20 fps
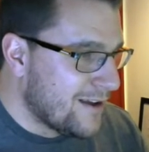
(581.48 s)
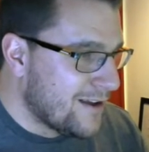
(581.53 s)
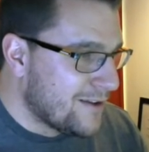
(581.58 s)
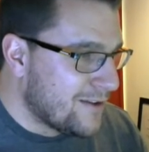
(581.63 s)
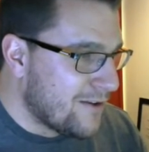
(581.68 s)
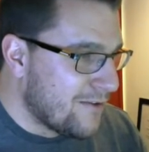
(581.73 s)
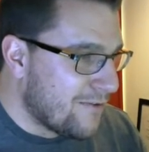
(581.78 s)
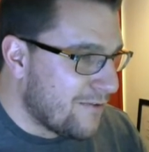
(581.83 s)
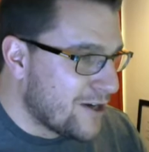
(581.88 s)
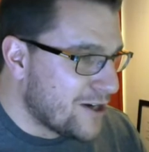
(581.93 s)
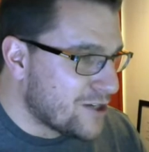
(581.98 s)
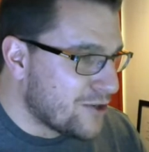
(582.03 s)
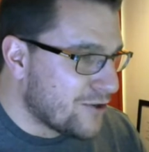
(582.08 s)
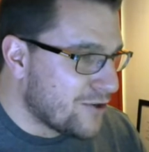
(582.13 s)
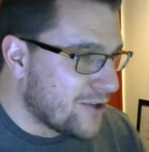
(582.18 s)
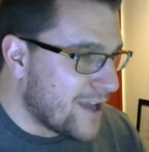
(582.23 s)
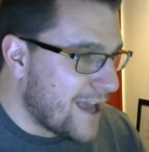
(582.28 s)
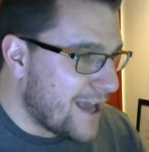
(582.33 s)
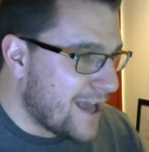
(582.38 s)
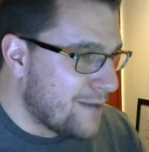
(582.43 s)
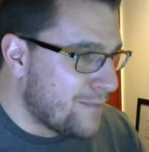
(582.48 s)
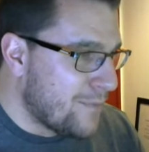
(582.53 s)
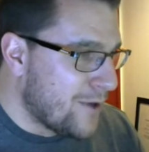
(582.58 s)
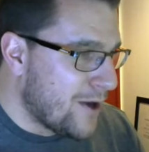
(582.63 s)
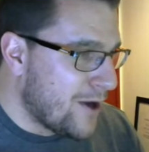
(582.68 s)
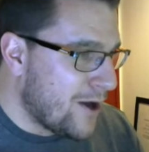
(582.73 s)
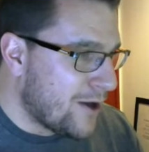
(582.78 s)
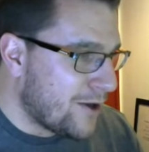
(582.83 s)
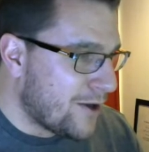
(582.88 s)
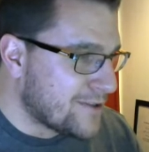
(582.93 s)
De Vrij on the head.
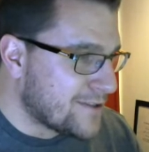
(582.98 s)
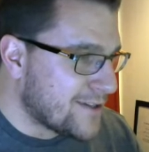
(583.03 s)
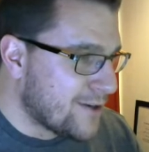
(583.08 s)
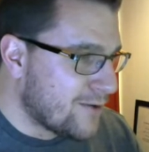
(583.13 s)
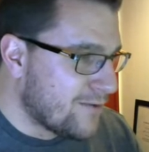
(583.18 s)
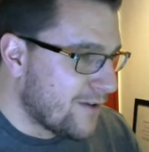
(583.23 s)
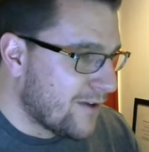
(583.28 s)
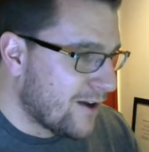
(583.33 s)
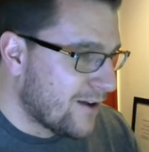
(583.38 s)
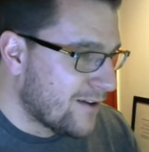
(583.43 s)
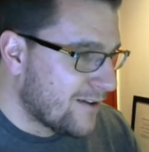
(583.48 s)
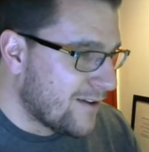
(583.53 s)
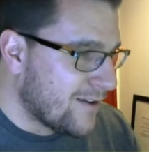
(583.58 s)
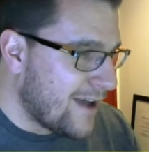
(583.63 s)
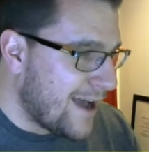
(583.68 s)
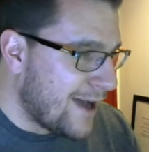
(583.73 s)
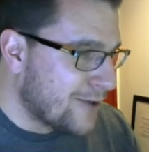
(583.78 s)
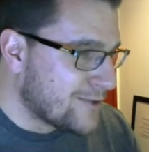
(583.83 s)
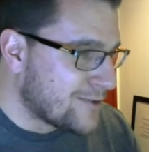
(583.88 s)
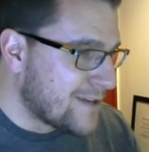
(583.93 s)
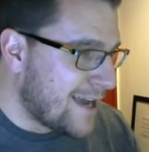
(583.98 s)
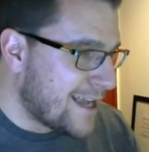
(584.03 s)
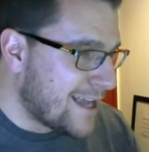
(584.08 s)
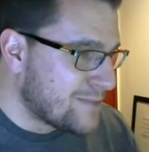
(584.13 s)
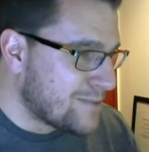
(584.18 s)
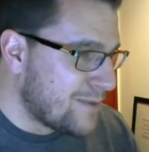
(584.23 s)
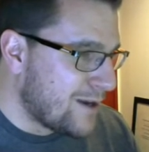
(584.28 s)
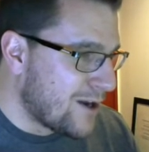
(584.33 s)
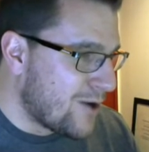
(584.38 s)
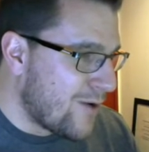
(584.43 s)
Bernardo Silva out to
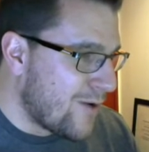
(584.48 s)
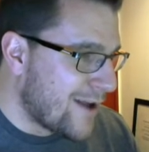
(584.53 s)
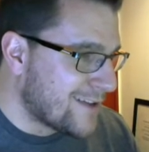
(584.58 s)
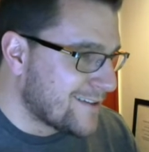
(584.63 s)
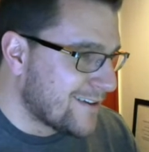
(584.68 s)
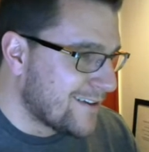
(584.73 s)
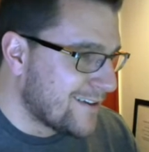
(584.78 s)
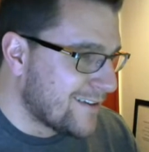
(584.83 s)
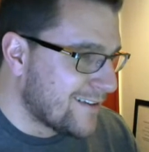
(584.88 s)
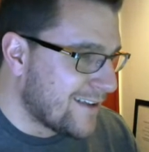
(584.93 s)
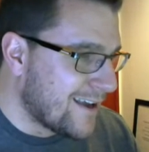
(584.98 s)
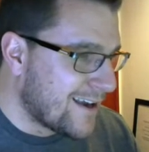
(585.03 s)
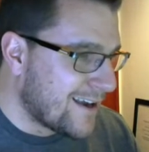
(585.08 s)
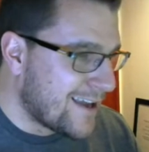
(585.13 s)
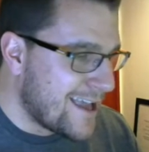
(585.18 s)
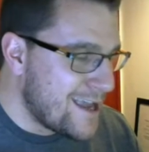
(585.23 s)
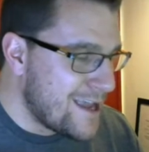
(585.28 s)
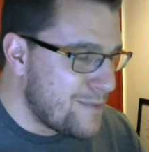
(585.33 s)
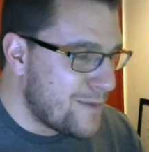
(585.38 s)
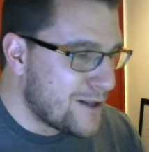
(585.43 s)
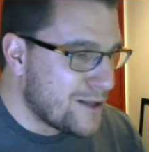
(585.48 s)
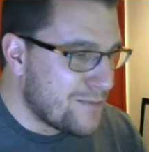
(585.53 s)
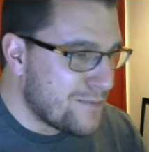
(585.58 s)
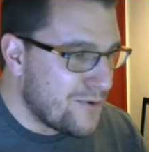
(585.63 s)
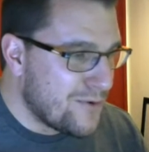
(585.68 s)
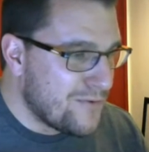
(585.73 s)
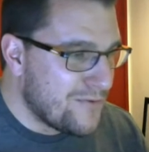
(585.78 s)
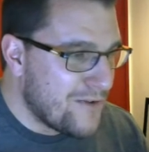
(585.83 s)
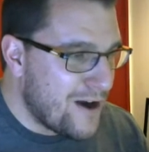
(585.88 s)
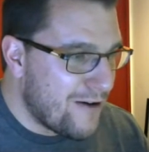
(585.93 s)
Azpilicueta. They're keeping the ball
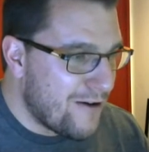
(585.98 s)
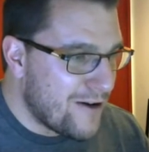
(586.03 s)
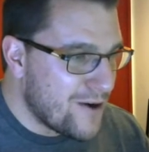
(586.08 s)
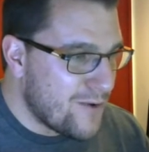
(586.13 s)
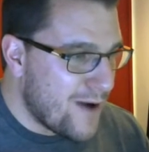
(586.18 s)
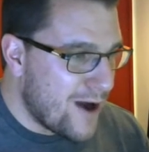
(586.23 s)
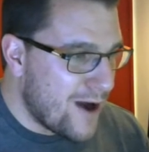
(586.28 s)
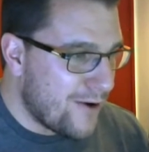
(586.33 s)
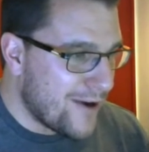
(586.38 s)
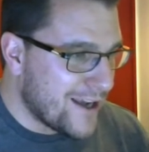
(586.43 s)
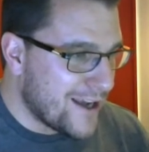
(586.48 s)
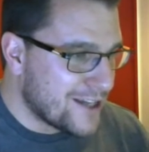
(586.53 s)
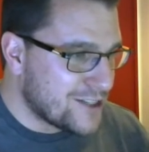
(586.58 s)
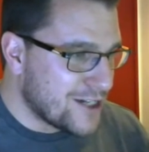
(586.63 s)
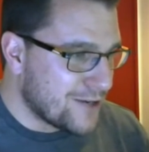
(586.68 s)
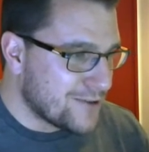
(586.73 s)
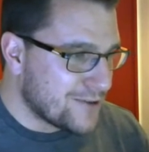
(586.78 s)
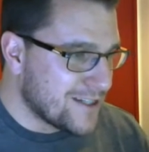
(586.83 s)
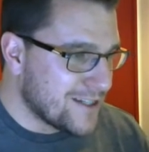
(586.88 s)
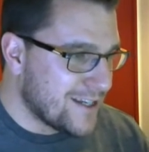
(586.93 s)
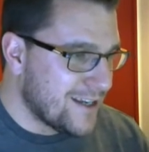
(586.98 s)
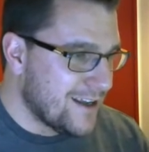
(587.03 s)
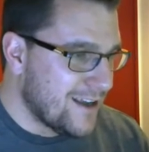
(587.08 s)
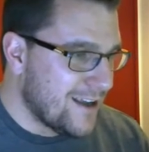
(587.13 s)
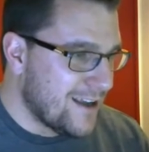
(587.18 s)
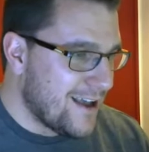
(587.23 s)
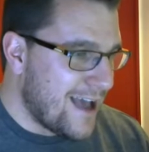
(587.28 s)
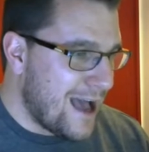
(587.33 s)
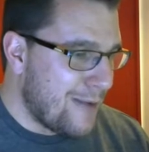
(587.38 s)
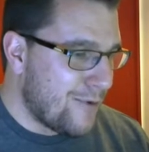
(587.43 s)
very well here, Chelsea.
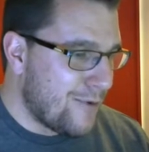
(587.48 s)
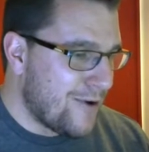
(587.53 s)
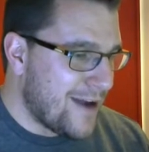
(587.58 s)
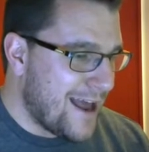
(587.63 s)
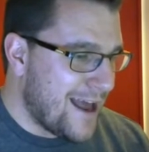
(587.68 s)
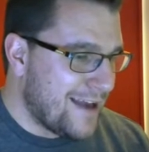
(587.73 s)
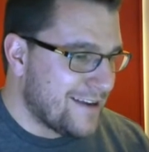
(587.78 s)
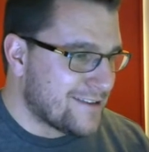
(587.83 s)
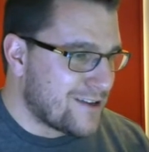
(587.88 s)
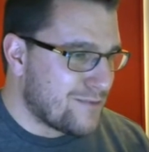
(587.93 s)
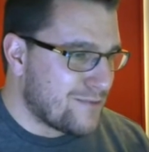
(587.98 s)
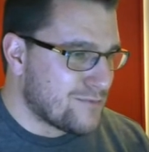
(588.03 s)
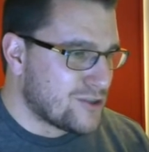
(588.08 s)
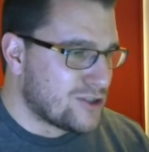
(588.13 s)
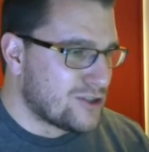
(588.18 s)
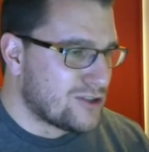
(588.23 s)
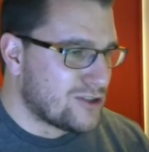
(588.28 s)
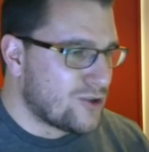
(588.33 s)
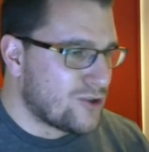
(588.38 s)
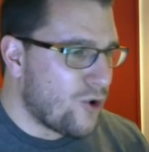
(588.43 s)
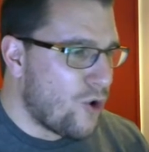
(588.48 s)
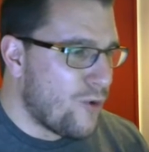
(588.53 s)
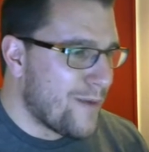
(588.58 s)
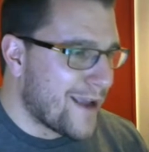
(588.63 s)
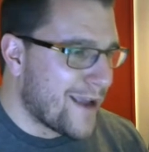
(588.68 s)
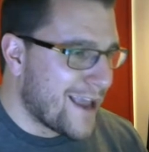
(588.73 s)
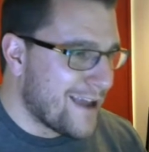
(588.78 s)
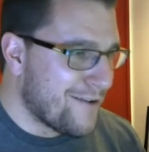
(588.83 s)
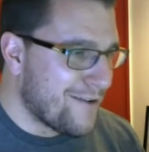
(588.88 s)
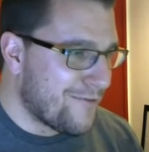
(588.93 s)
Abel Hernandez comes
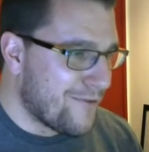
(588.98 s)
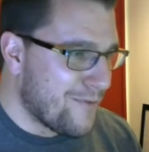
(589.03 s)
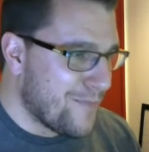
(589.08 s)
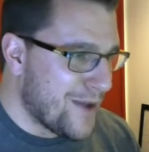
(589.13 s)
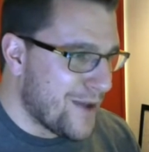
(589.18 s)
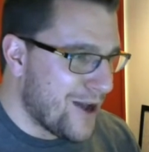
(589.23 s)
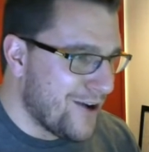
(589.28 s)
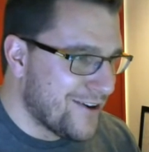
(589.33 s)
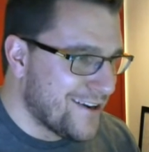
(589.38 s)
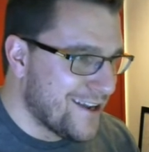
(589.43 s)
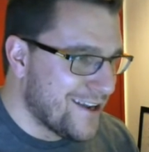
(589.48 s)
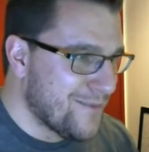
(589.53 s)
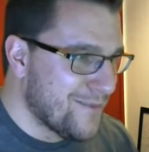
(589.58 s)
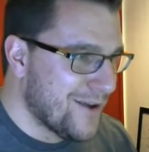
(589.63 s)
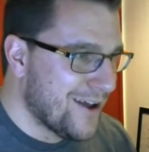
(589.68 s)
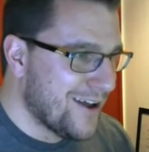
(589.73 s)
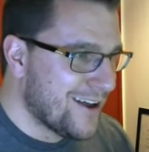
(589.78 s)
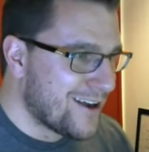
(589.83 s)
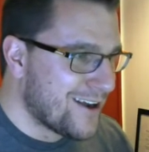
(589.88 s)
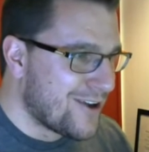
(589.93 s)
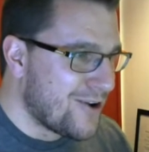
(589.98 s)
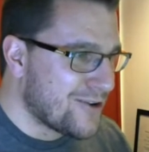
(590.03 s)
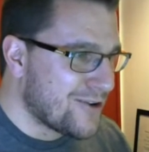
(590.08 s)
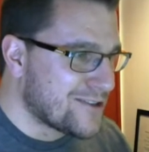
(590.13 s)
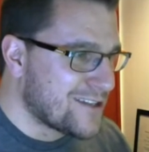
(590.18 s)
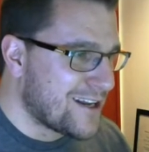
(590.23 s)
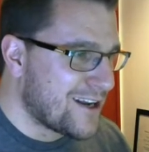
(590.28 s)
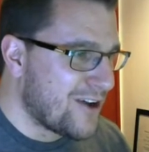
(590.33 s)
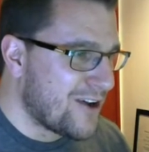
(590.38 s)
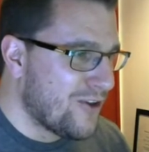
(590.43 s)
storming in from behind him. Got
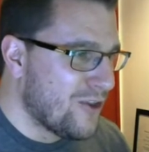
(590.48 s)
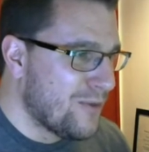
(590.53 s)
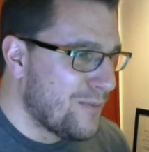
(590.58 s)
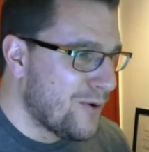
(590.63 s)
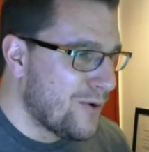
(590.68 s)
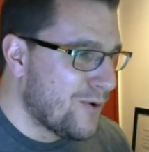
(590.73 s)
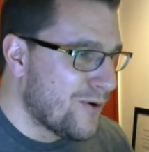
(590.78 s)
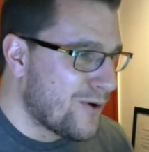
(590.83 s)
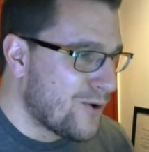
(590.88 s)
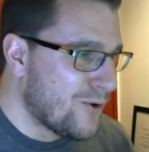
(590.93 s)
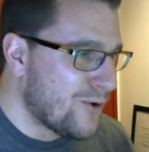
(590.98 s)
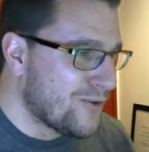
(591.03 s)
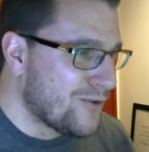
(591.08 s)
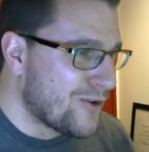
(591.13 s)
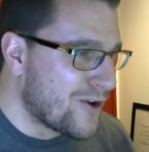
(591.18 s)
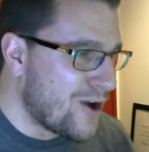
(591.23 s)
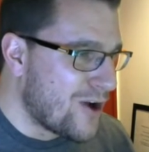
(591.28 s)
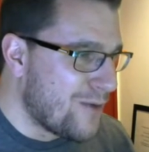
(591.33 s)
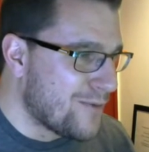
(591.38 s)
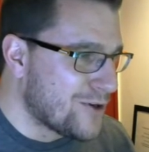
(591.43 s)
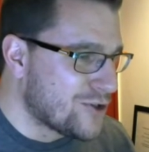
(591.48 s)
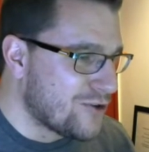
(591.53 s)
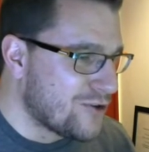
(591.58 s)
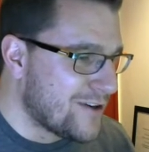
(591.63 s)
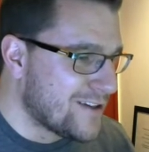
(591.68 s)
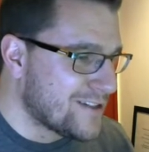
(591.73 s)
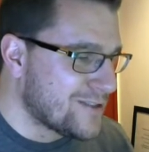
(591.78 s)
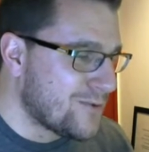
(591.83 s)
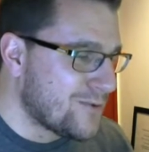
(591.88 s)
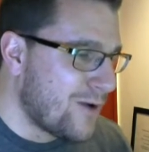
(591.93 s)
something on the ball according to the commentary,
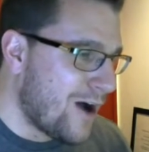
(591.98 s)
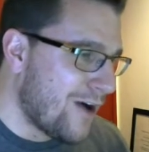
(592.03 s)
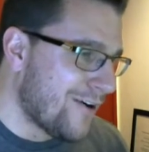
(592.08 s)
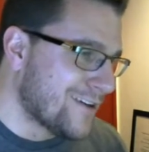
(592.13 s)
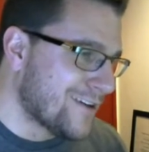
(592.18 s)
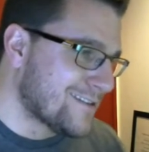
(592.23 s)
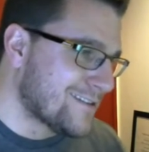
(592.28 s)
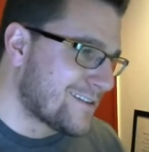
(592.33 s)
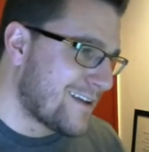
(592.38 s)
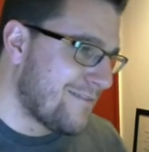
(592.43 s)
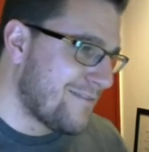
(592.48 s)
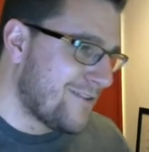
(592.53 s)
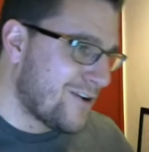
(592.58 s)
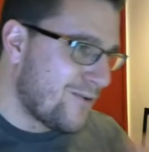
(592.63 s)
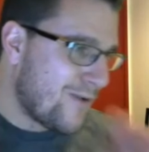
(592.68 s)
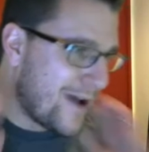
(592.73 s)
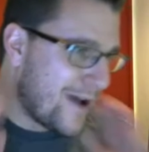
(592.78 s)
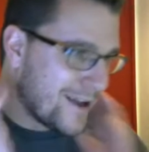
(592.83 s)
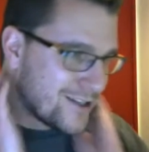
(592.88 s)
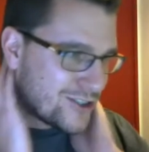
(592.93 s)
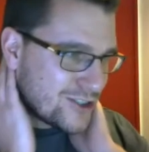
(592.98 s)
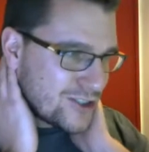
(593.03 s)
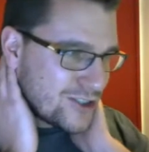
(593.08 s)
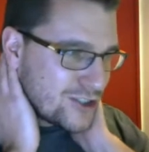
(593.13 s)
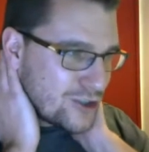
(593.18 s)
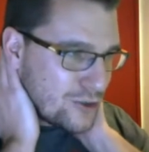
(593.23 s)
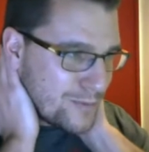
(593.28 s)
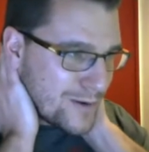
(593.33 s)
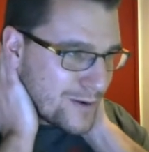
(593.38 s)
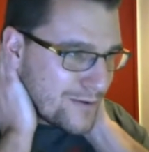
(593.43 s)
and Suarez has given away a
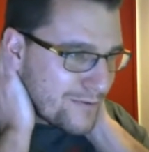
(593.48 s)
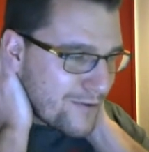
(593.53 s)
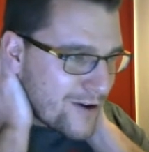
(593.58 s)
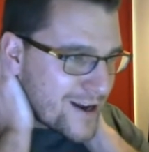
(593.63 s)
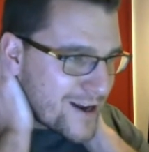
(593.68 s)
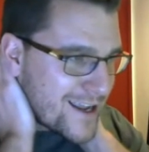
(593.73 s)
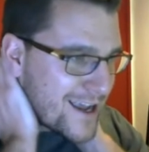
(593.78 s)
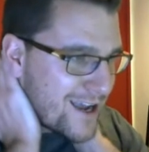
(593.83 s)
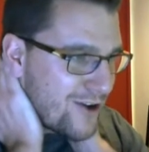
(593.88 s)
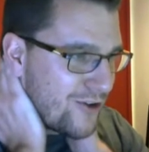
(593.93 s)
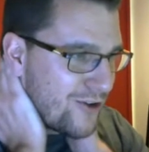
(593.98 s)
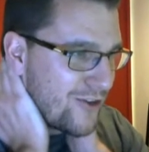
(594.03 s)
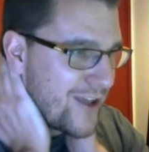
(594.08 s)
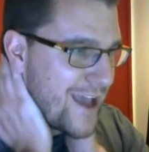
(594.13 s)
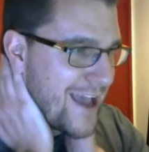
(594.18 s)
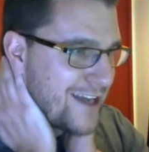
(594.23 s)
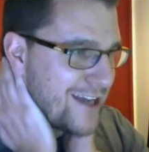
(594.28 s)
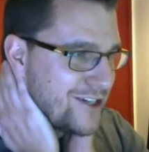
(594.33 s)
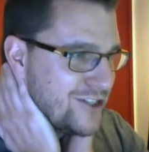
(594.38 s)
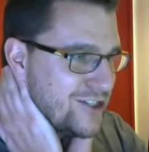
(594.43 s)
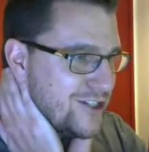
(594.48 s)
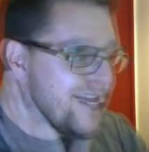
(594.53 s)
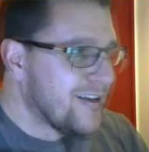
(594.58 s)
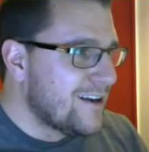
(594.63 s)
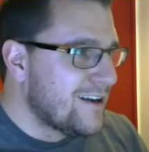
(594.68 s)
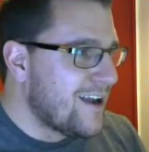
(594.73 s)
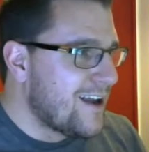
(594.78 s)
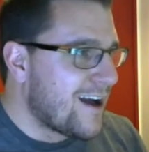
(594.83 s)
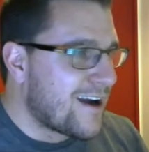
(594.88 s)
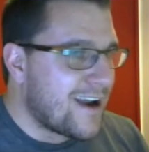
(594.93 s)
stupid free kick on the edge.
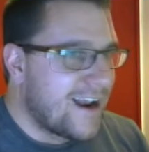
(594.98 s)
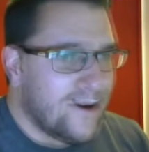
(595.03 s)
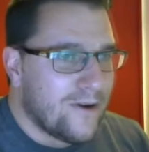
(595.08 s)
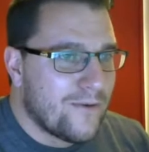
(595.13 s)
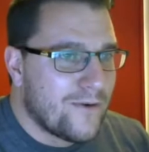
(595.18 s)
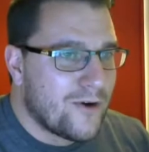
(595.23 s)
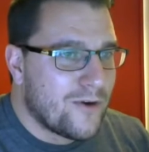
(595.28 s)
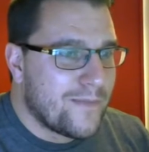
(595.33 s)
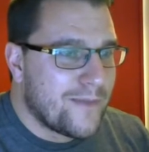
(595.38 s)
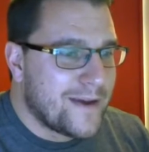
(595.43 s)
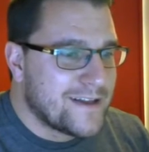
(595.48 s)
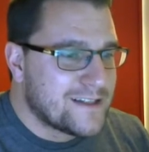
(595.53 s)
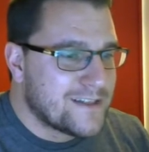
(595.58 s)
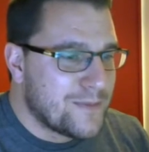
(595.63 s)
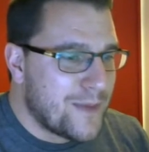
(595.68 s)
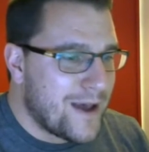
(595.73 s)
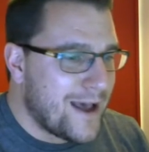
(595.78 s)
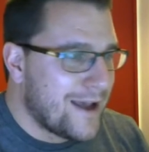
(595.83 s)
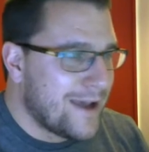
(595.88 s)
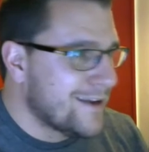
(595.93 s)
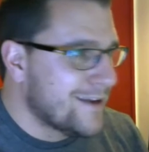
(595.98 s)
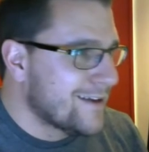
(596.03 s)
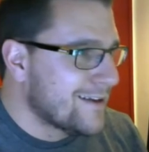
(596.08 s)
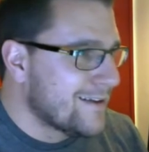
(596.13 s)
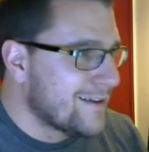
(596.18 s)
Luckily, we're not made to pay.